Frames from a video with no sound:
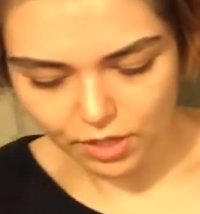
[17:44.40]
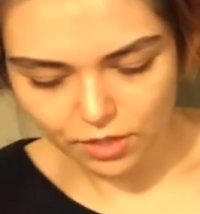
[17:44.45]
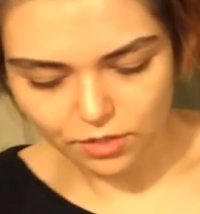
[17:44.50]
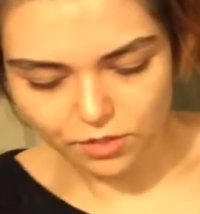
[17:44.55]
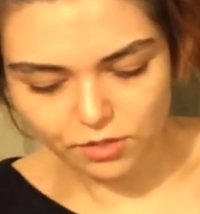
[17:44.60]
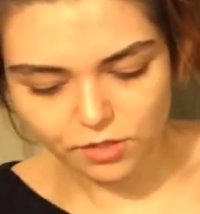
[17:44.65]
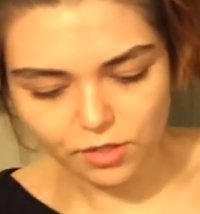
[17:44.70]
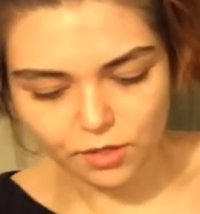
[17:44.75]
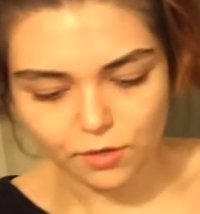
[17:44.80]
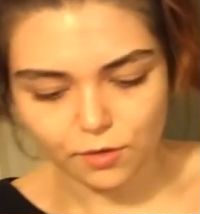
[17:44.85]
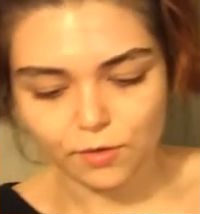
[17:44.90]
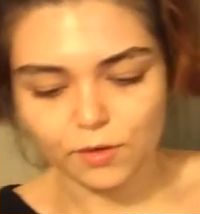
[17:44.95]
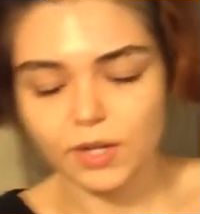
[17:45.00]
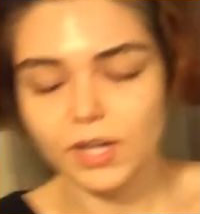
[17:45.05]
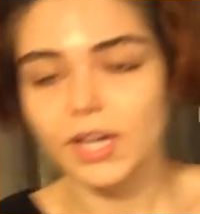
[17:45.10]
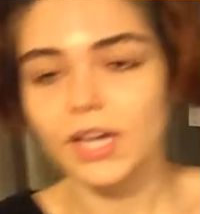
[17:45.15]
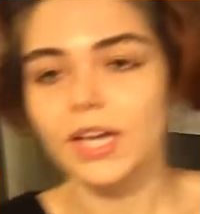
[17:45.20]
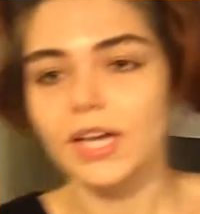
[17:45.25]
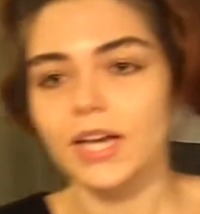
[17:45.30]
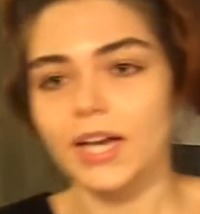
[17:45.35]
So
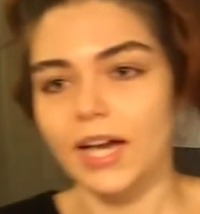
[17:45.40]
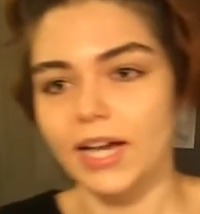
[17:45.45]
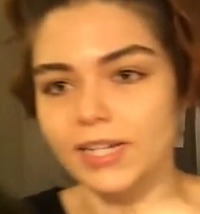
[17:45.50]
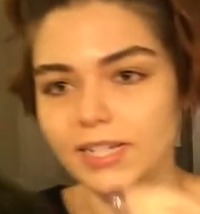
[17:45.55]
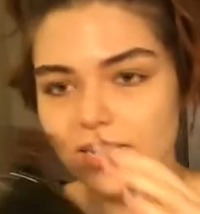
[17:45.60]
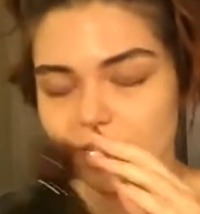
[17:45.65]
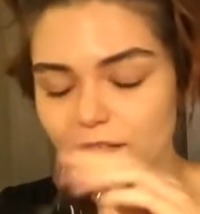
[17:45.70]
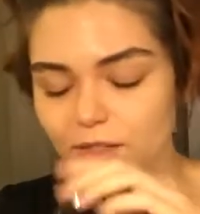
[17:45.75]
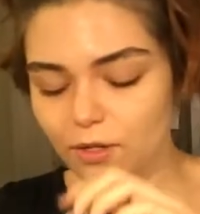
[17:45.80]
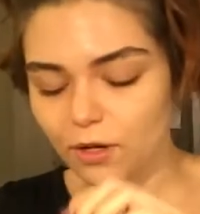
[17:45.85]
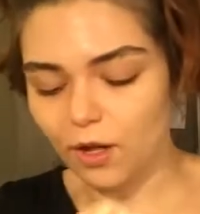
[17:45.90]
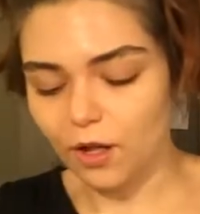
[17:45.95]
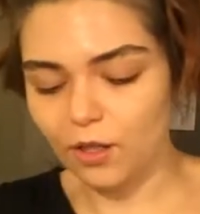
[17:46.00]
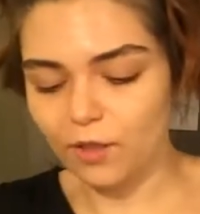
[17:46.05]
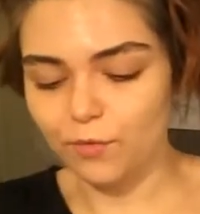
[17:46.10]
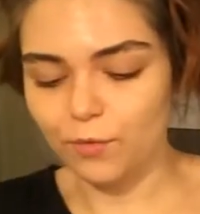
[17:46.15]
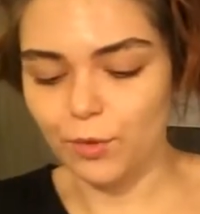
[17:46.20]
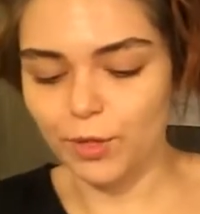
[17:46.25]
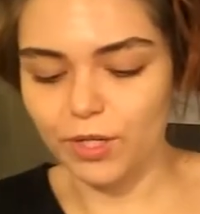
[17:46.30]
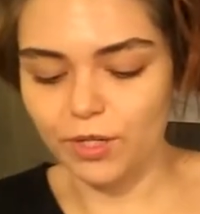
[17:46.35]
I take a little
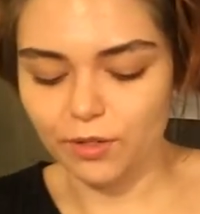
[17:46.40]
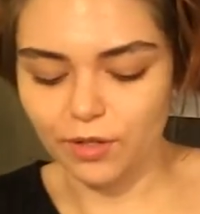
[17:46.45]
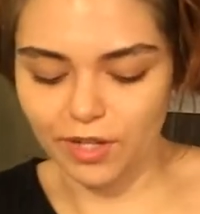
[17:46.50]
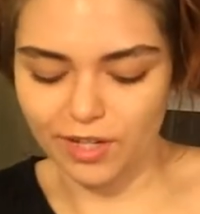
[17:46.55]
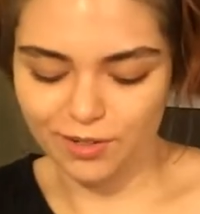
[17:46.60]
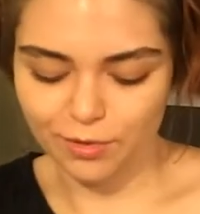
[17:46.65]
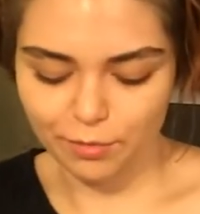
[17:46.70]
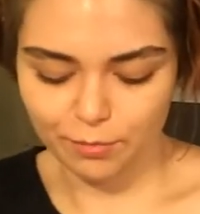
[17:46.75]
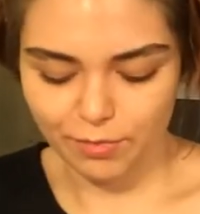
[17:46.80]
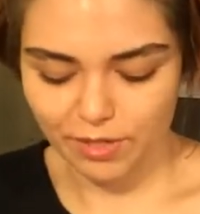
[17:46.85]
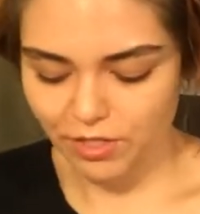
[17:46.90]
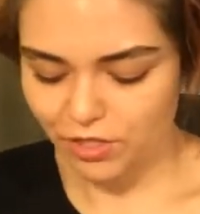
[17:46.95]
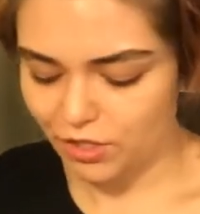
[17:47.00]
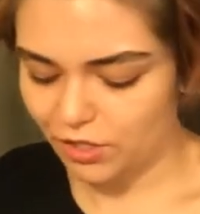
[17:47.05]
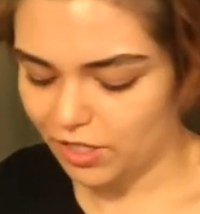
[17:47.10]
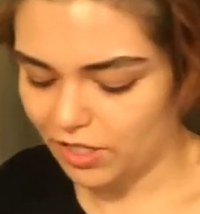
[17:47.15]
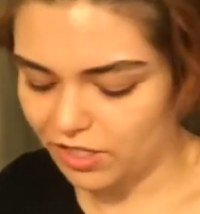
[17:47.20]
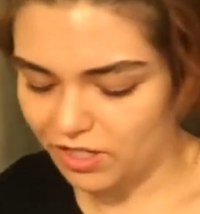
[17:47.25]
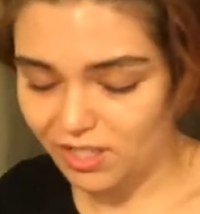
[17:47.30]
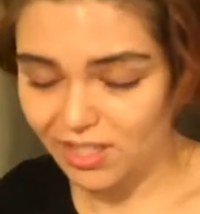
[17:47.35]
olive oil. I don't
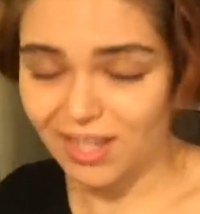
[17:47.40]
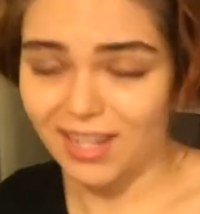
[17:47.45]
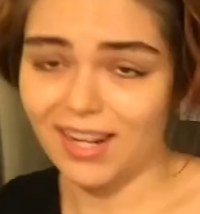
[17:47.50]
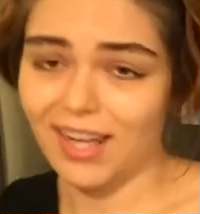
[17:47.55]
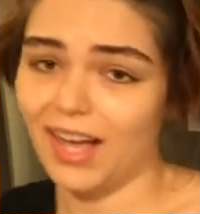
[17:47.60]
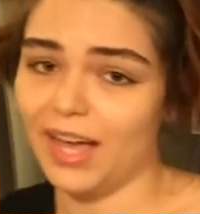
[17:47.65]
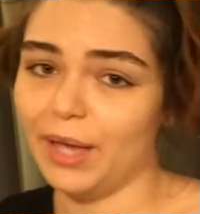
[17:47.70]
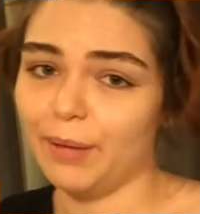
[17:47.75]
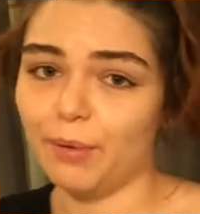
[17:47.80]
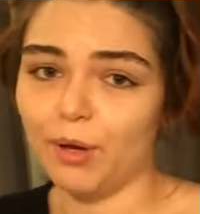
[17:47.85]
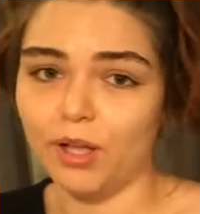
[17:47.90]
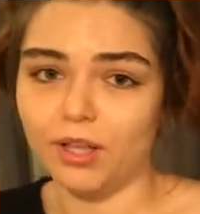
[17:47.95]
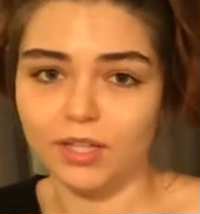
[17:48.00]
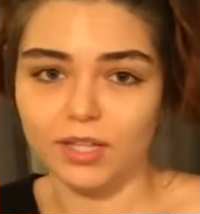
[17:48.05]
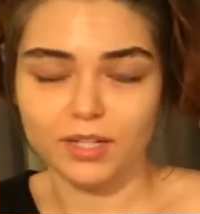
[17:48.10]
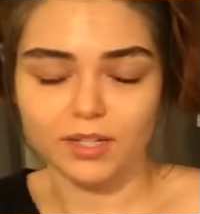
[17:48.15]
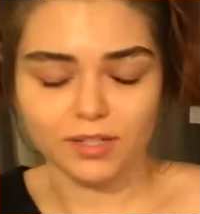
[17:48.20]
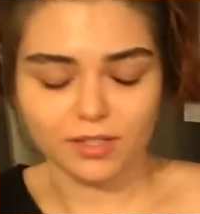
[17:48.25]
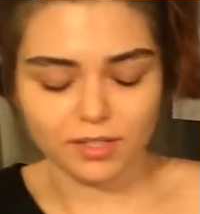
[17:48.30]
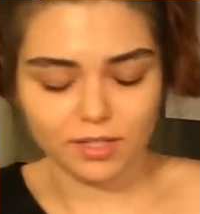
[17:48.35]
measure, I just kind of eyeball
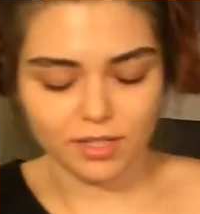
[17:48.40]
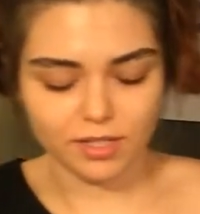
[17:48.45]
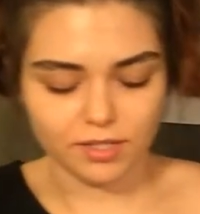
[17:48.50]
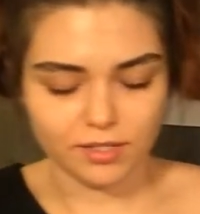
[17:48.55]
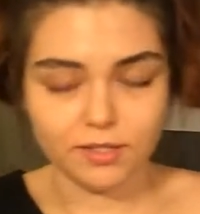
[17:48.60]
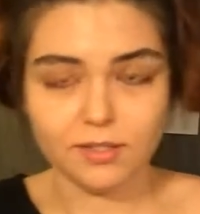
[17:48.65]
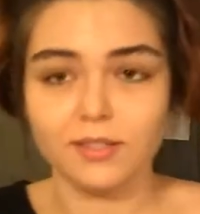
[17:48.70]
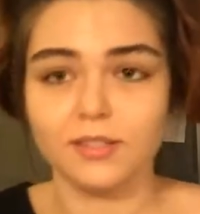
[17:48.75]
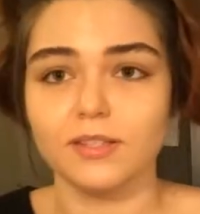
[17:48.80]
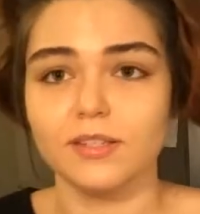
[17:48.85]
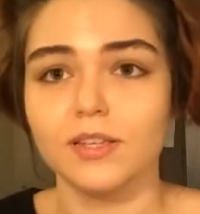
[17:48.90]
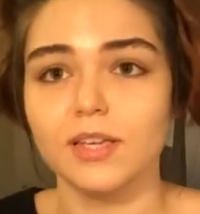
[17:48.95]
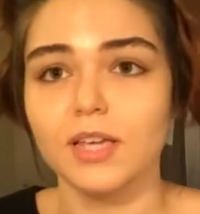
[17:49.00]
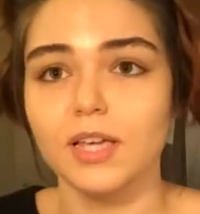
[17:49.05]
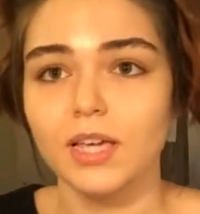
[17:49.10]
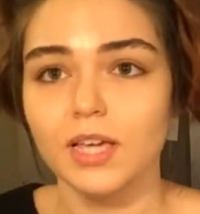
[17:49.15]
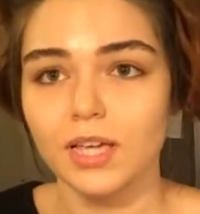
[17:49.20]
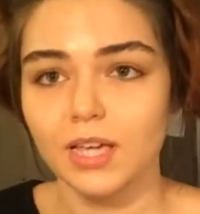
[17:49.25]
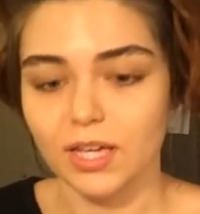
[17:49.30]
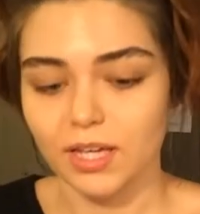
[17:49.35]
it because
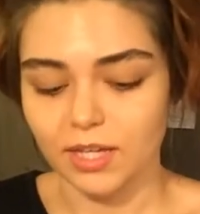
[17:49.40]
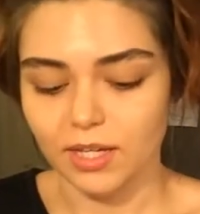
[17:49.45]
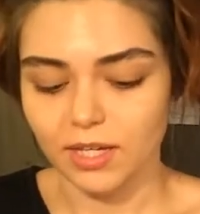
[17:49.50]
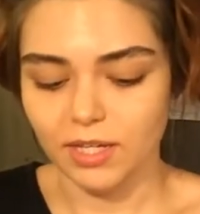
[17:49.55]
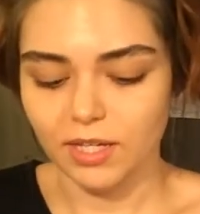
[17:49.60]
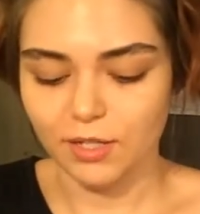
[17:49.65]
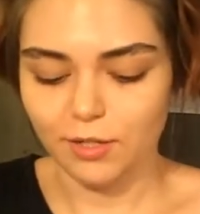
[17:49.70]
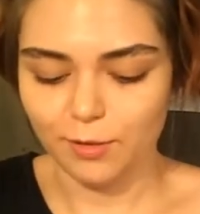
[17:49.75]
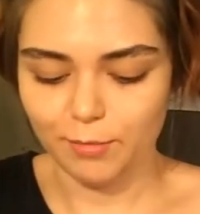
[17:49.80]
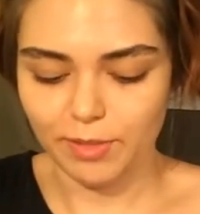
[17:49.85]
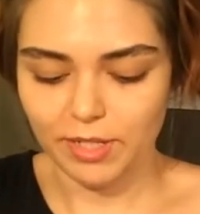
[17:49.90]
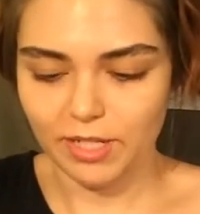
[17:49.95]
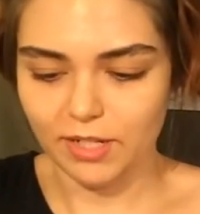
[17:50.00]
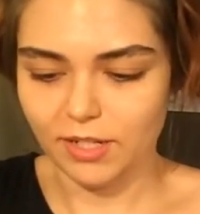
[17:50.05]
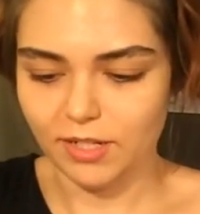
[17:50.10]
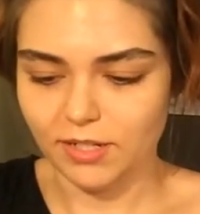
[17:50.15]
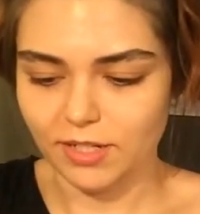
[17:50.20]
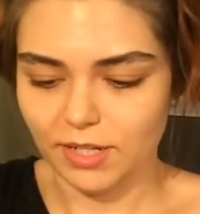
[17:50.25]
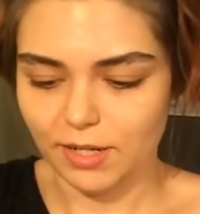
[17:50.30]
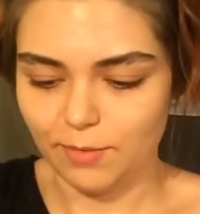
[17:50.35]
ain't nobody
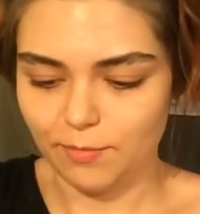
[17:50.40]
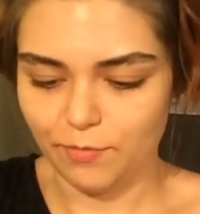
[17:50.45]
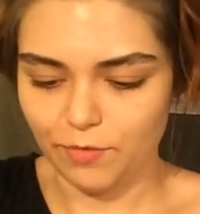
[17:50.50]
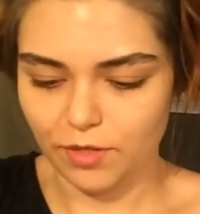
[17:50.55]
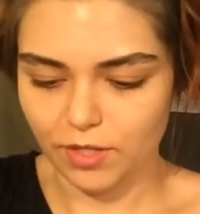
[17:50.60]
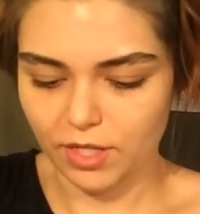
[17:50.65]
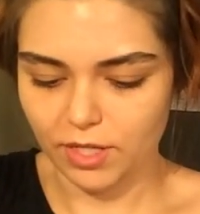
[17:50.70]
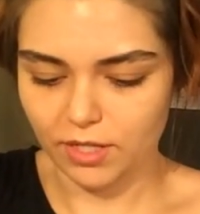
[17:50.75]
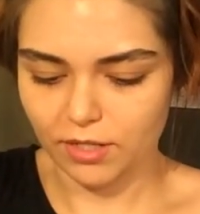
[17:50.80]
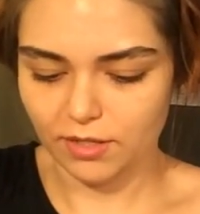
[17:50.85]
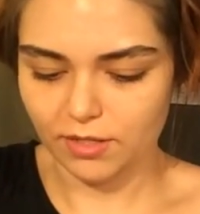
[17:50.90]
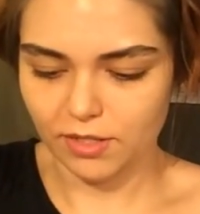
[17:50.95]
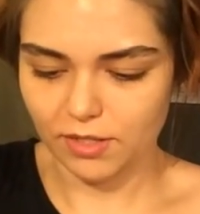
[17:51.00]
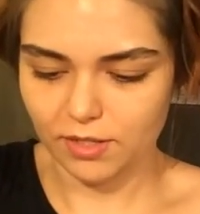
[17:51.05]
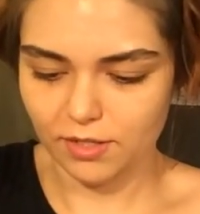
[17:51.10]
got time for that.